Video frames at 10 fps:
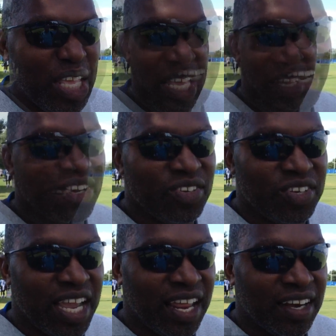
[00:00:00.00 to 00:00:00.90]
You
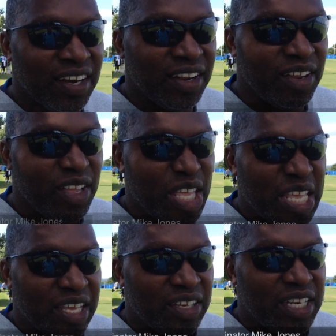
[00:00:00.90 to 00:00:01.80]

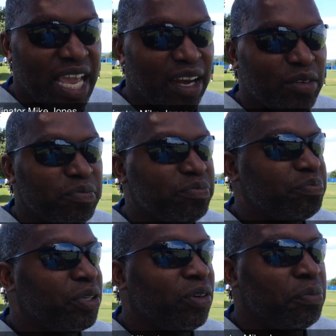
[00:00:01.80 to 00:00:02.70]
gotta
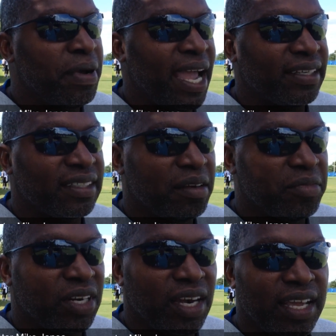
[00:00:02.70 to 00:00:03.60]
peel back
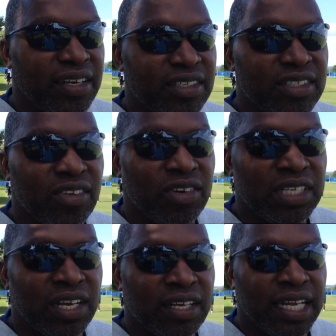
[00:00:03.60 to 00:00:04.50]
some of the layers on a
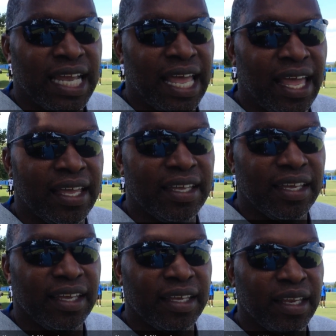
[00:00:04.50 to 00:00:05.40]
young guy
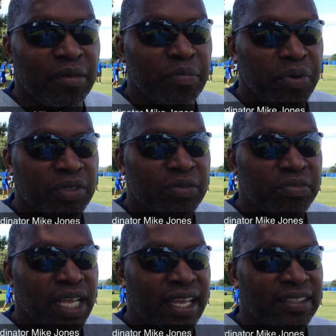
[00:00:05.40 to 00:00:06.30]
and put some
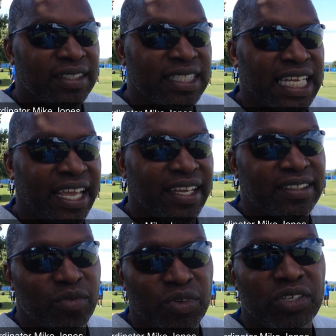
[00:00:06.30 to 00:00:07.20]
things in his
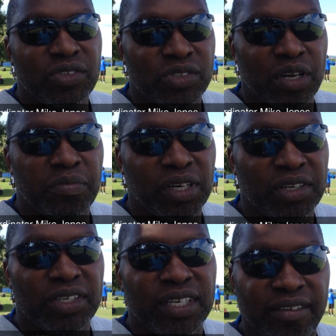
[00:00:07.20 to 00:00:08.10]
hands, and we'll do something a
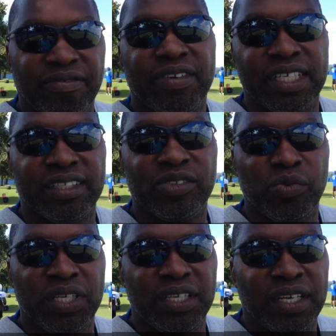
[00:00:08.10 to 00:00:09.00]
little different this
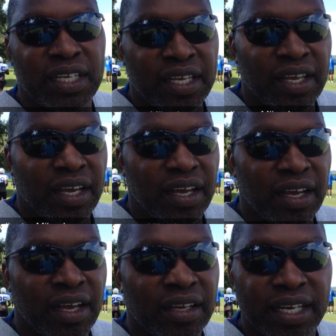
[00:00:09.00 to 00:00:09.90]
week
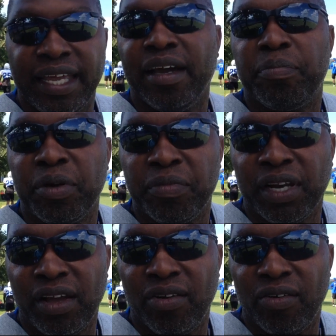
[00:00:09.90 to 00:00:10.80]
to help him
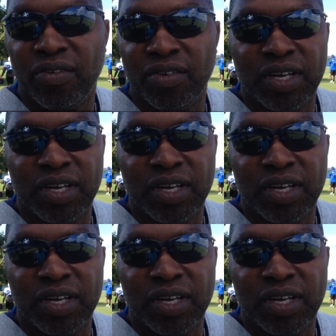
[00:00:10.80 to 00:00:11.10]
along.